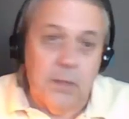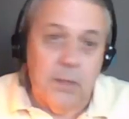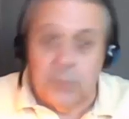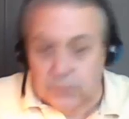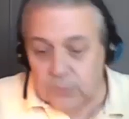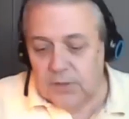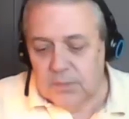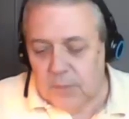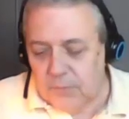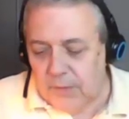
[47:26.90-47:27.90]
Tuesday,
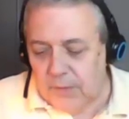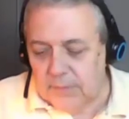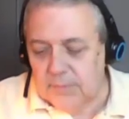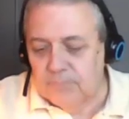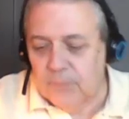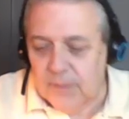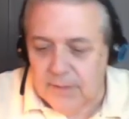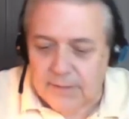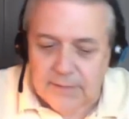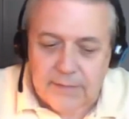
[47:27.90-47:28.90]
as a matter of fact,
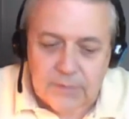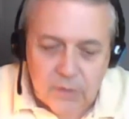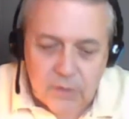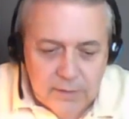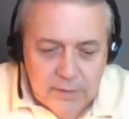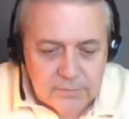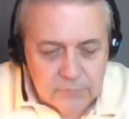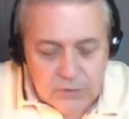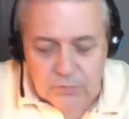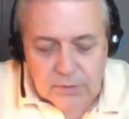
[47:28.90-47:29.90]
at the
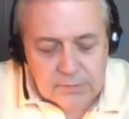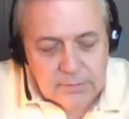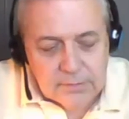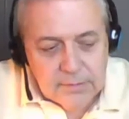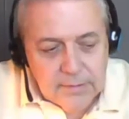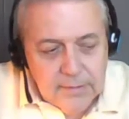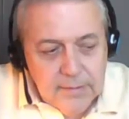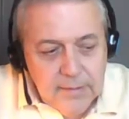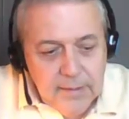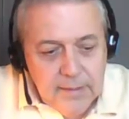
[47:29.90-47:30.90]
restaurant,
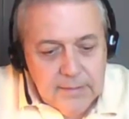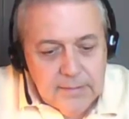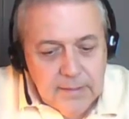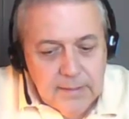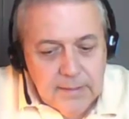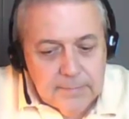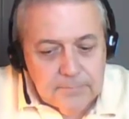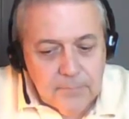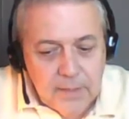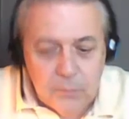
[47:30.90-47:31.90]
and
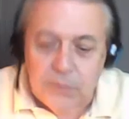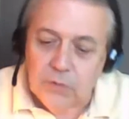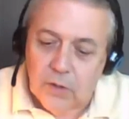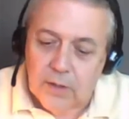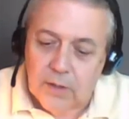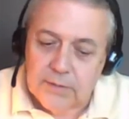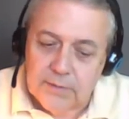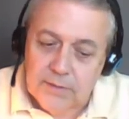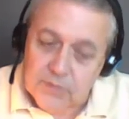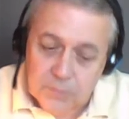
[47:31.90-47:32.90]
we talked,
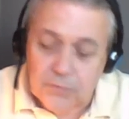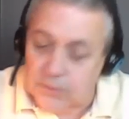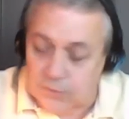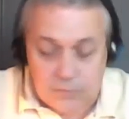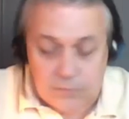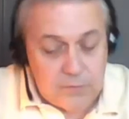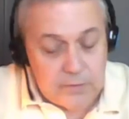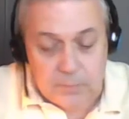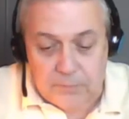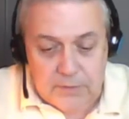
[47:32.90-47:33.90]
and she was
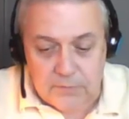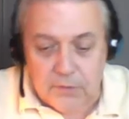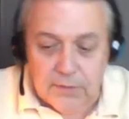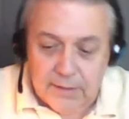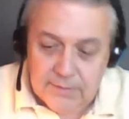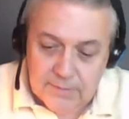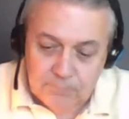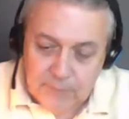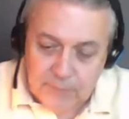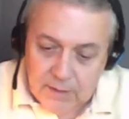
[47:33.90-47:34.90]
very professional, very nice.
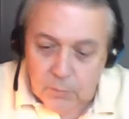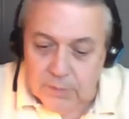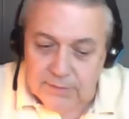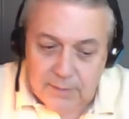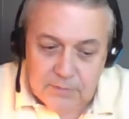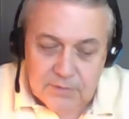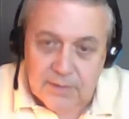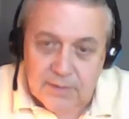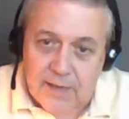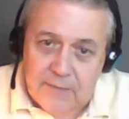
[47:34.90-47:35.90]
And at one time she
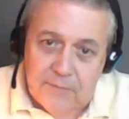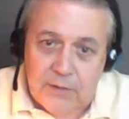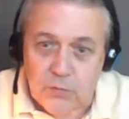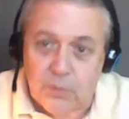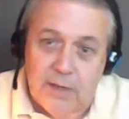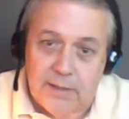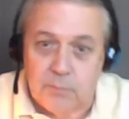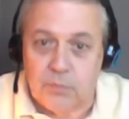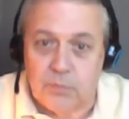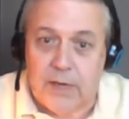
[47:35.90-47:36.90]
said, I find you kind
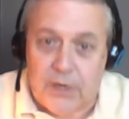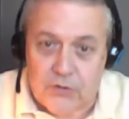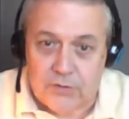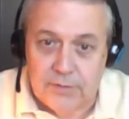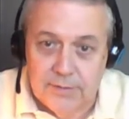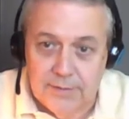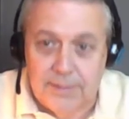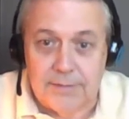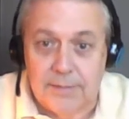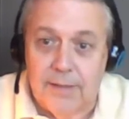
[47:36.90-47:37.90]
of brash. And
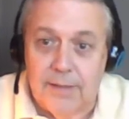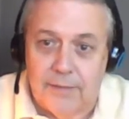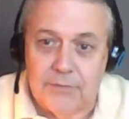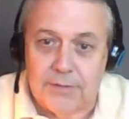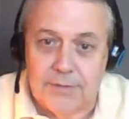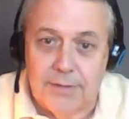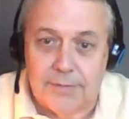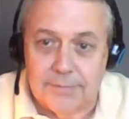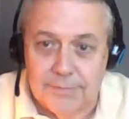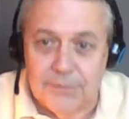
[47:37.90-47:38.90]
I said, I've succeeded.